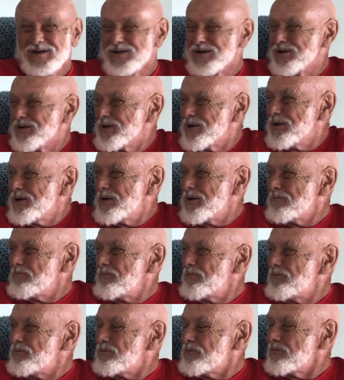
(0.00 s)
practice. He
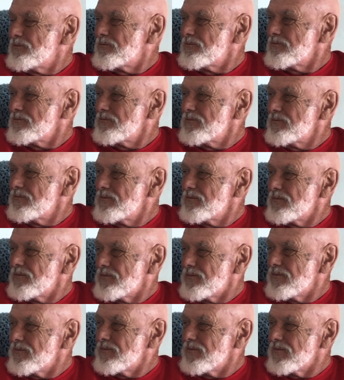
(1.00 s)
says eight flats so
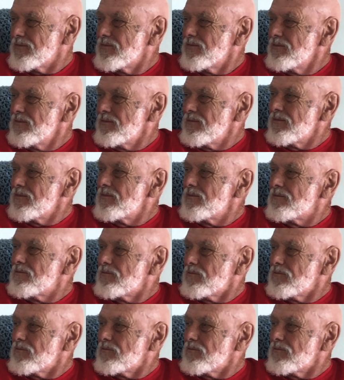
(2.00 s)
far. I've had